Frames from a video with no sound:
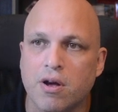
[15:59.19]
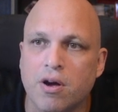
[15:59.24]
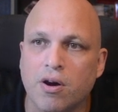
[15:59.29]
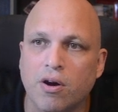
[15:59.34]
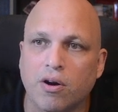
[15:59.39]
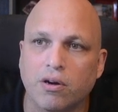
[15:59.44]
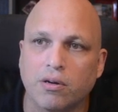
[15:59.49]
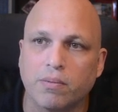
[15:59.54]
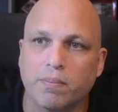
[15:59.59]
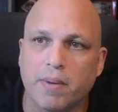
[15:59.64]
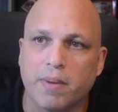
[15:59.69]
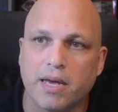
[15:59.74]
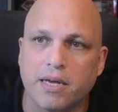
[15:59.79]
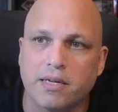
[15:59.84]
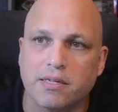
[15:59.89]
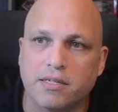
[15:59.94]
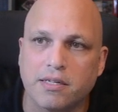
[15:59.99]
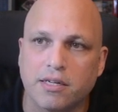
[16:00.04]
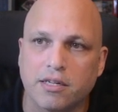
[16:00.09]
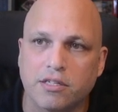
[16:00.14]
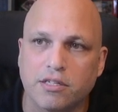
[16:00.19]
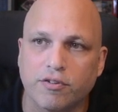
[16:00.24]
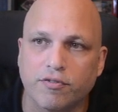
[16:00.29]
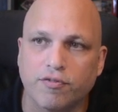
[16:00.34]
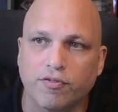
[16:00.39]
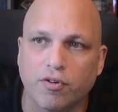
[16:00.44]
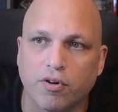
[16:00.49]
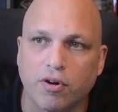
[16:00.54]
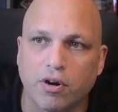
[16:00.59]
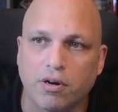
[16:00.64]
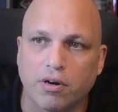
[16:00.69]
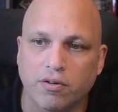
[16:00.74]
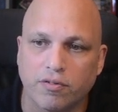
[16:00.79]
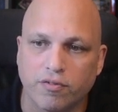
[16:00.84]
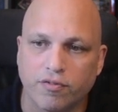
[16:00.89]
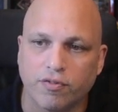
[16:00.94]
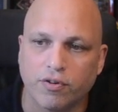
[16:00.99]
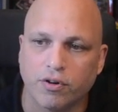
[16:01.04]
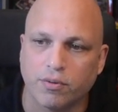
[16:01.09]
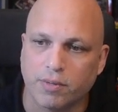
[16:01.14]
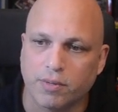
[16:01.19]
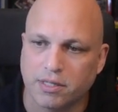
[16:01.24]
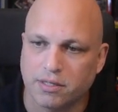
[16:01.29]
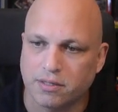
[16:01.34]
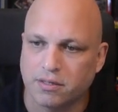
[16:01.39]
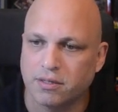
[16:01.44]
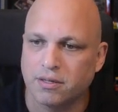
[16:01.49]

on base 64 format.